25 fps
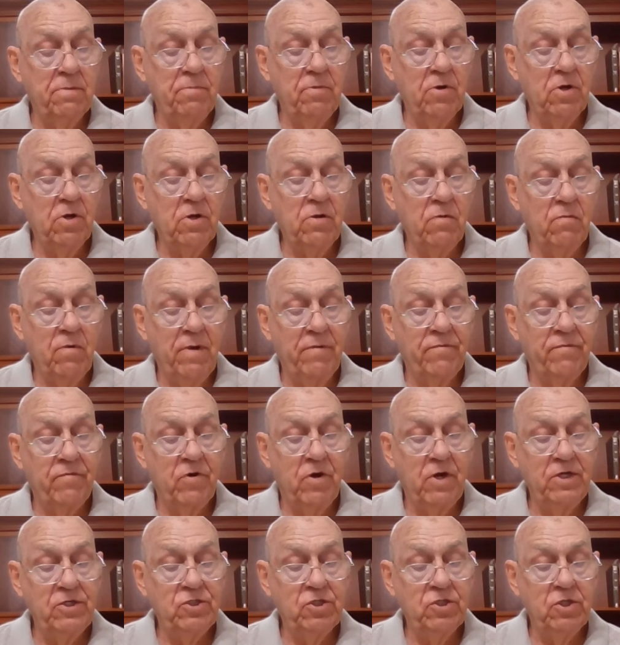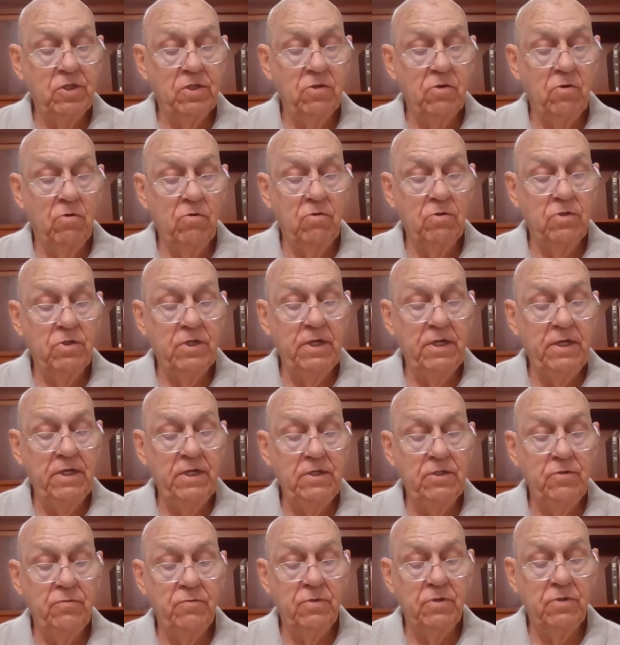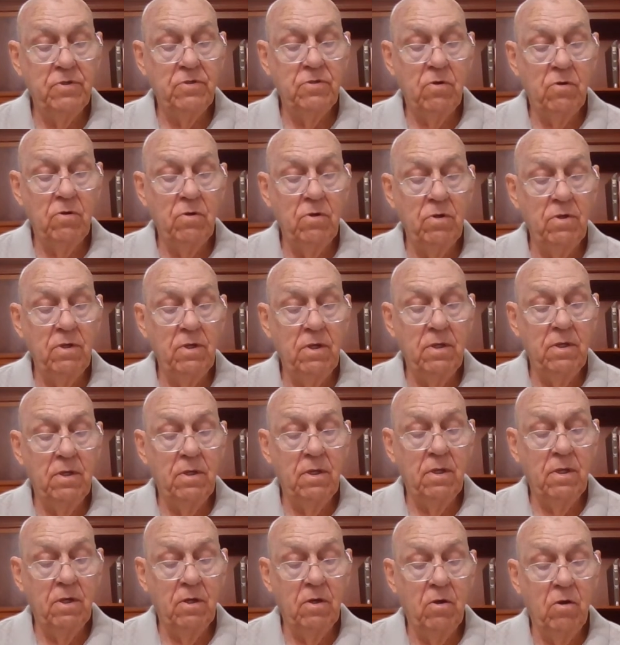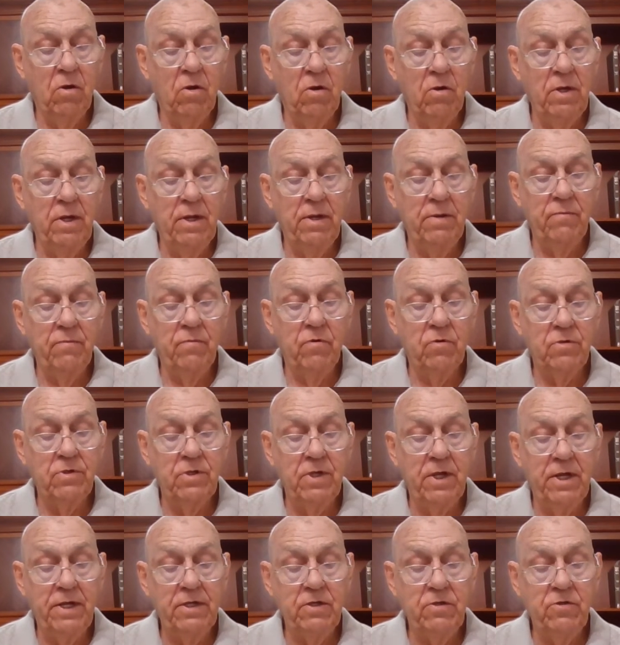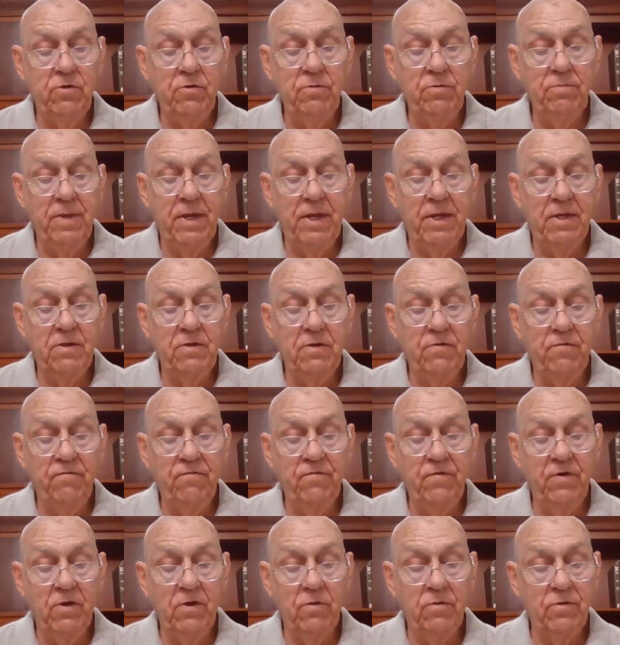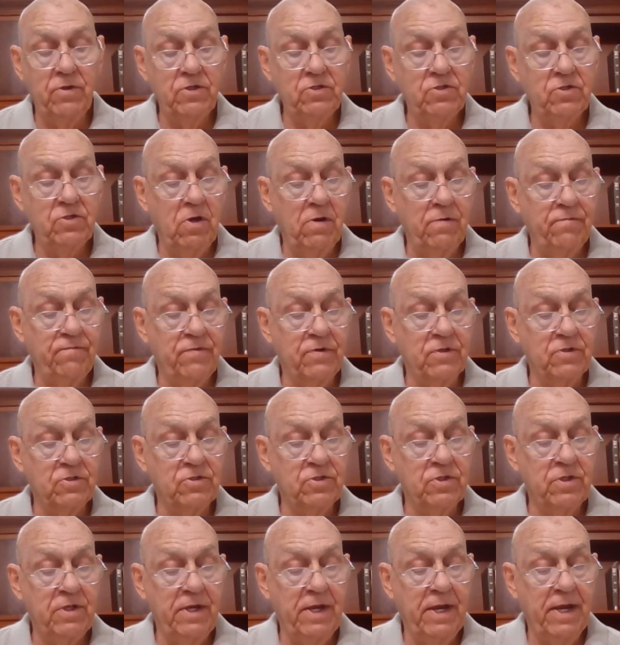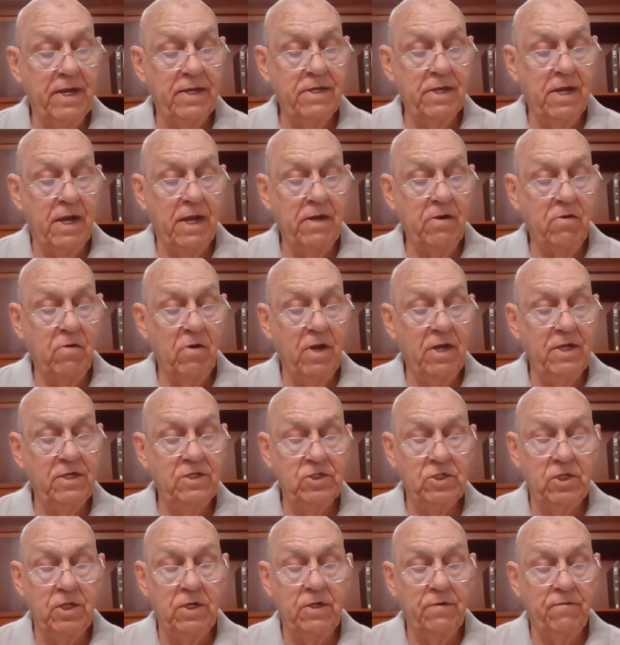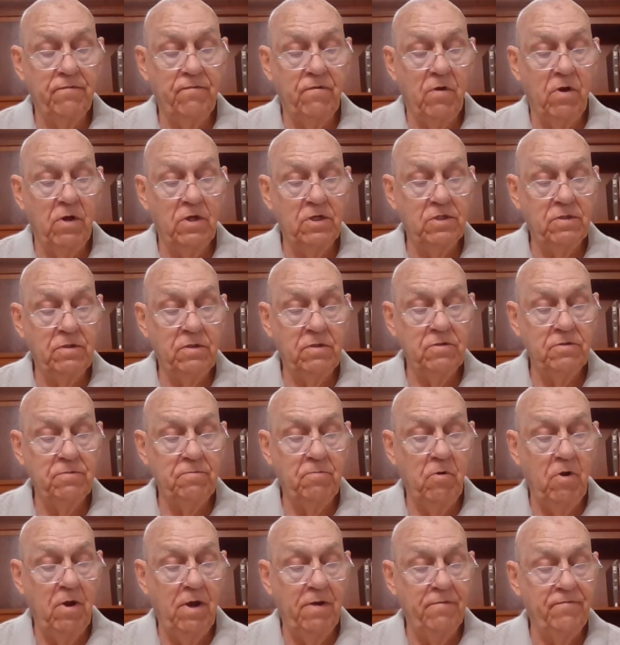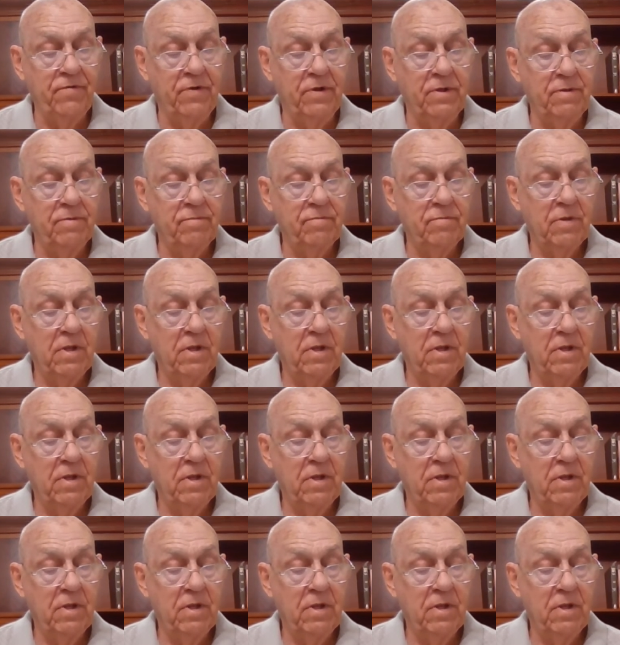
the book of Revelation 13, you would learn it will take 2 men to fill this office, the Antichrist and the false prophet.